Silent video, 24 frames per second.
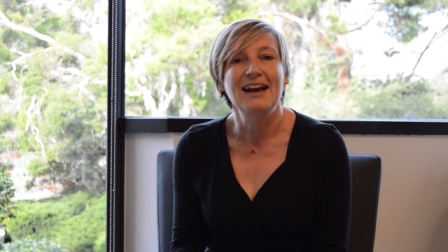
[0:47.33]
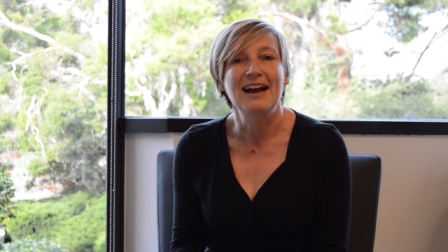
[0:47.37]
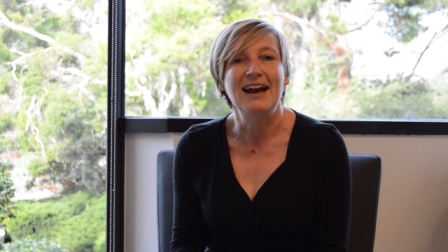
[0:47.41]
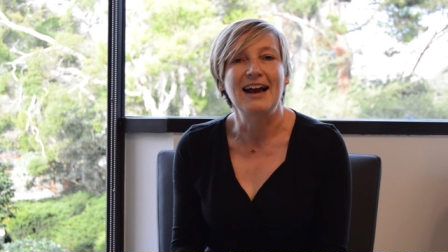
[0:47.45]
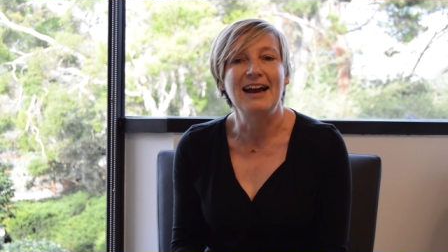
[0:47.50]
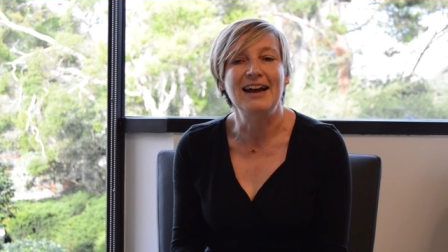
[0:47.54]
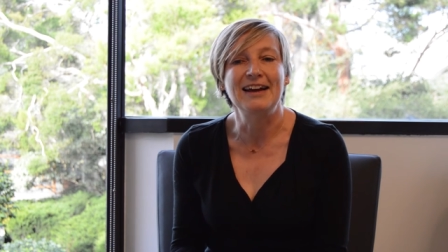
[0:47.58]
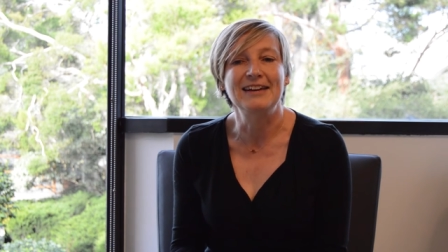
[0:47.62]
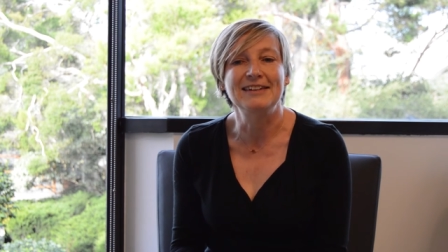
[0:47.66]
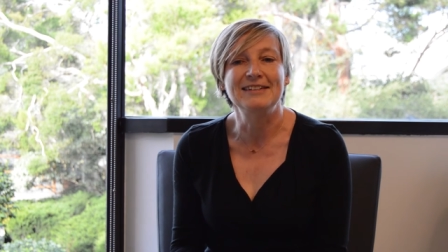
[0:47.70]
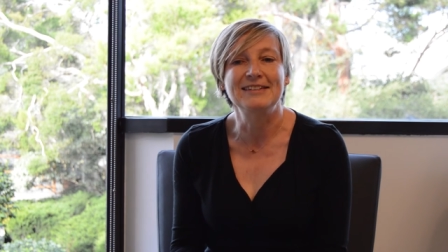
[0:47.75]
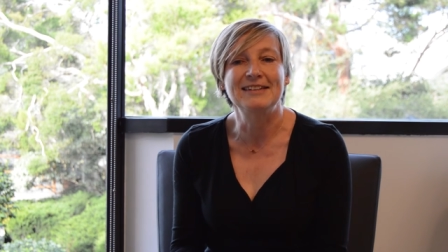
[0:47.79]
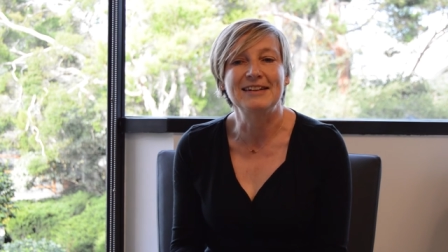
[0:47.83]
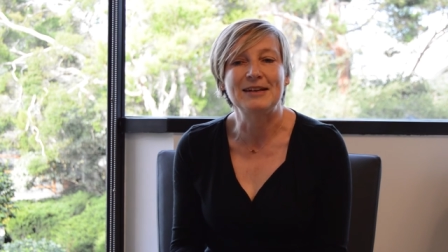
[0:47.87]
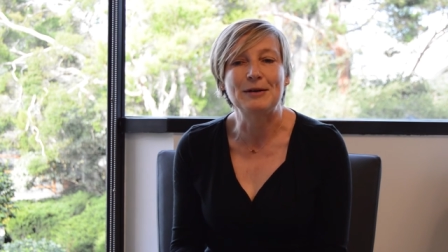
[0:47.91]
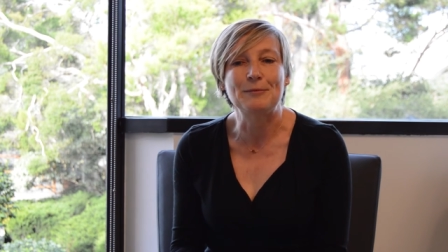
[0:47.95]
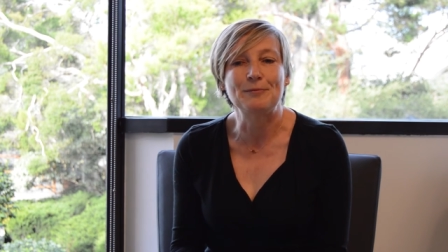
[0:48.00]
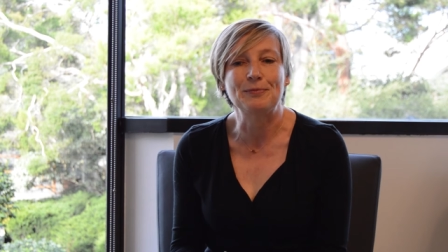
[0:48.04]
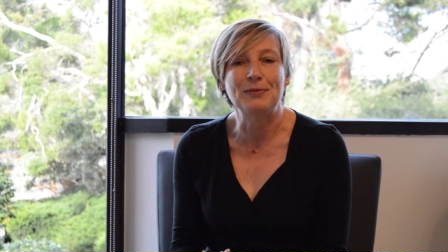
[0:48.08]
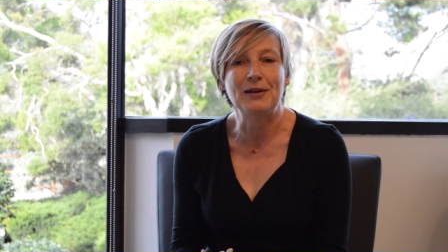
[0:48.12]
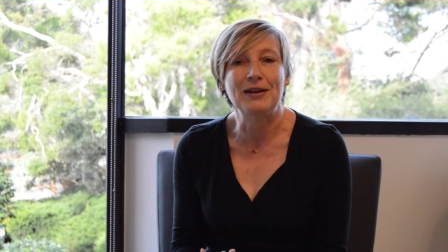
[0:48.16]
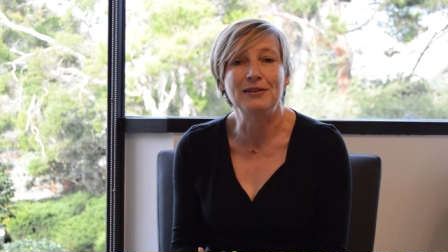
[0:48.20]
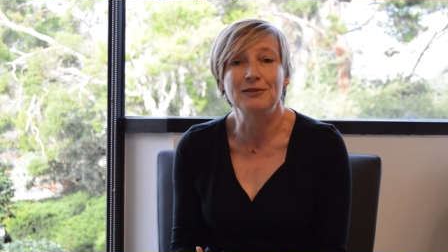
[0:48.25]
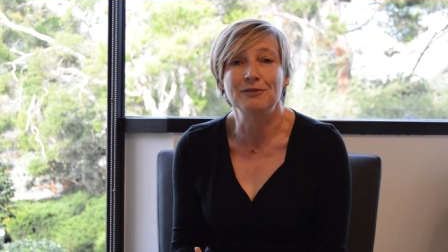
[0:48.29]
And, um,
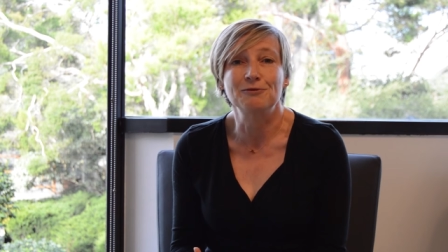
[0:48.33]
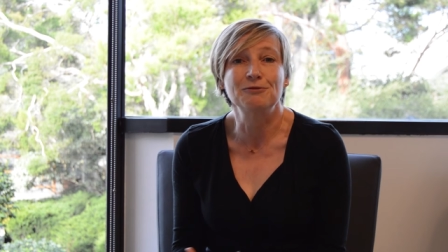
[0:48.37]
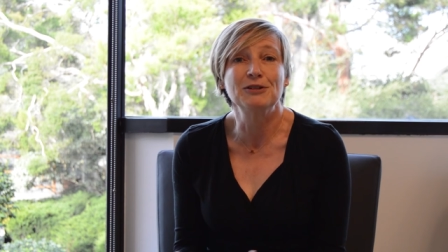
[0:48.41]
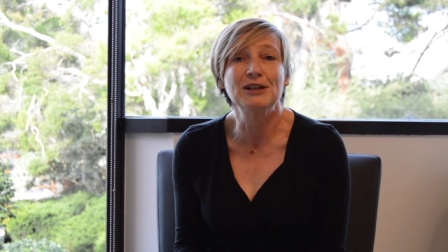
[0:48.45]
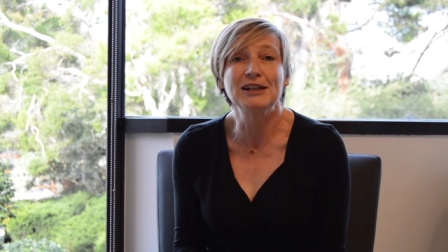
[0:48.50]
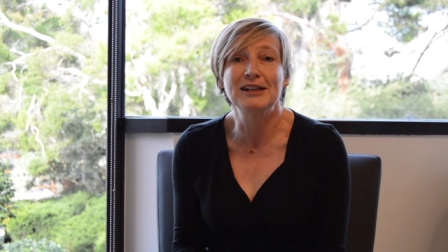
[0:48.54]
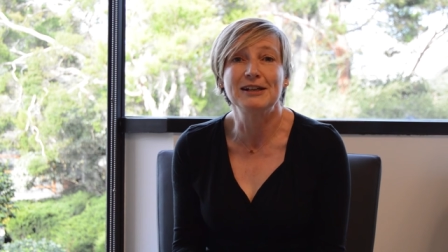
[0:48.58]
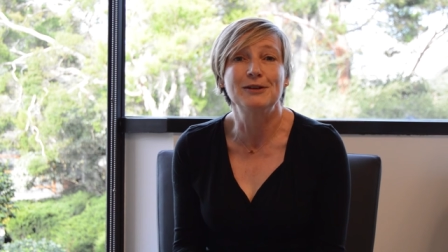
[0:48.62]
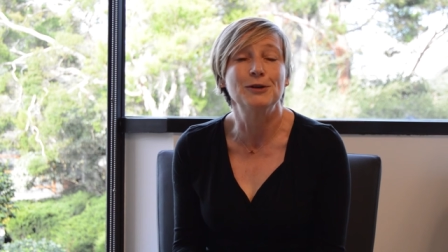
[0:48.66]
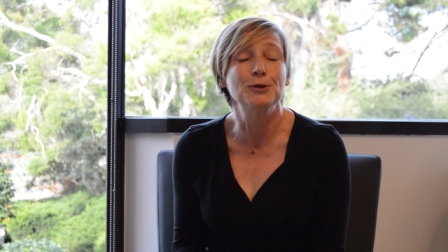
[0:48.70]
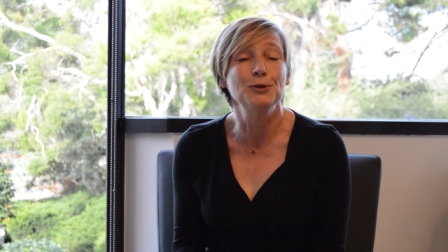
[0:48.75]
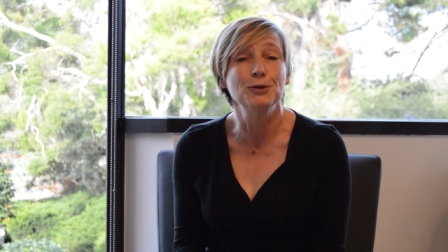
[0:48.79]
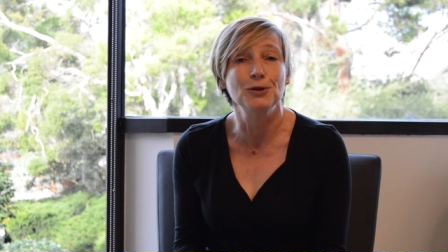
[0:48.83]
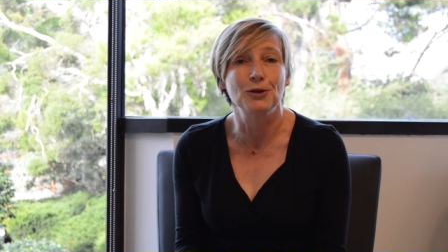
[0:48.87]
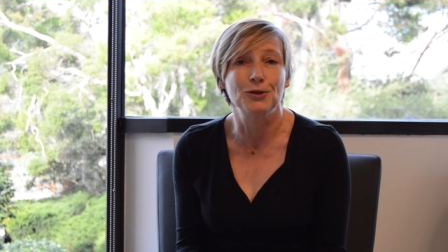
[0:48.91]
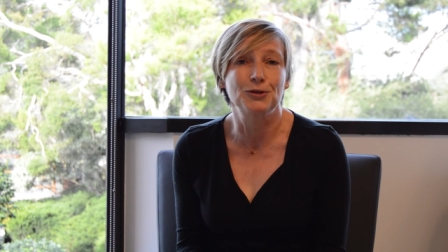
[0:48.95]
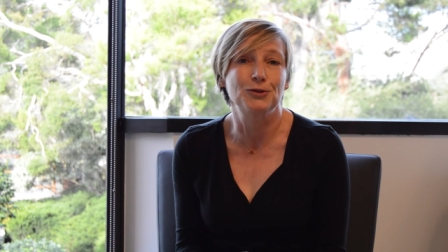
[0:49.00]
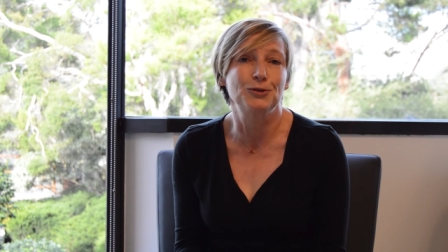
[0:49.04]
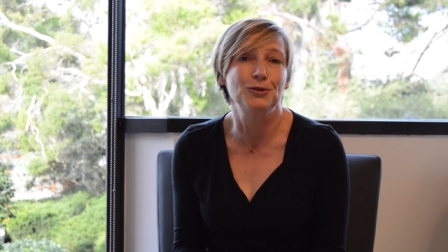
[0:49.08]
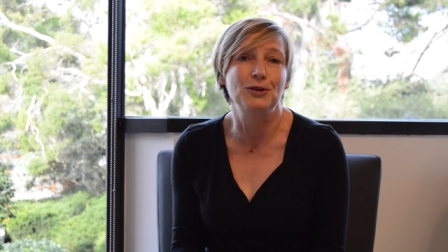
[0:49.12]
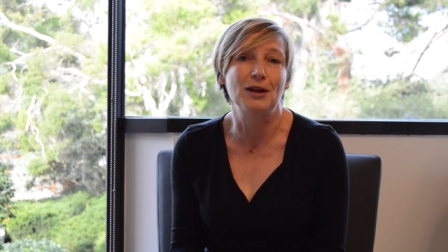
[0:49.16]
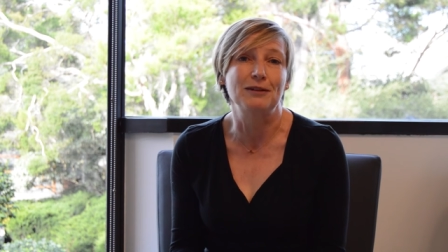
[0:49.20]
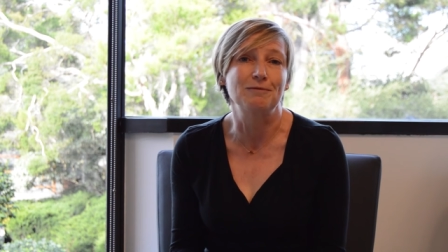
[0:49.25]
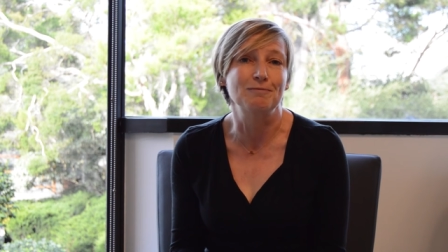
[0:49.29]
and really kudos
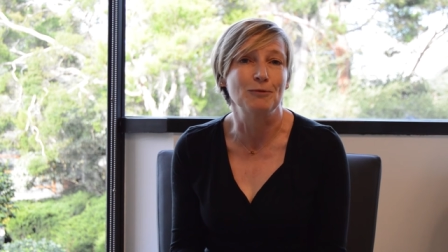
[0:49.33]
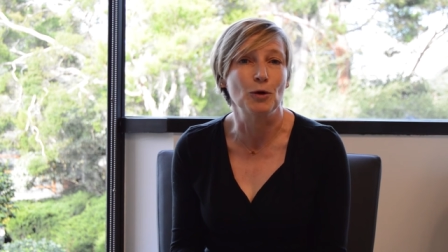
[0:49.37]
to that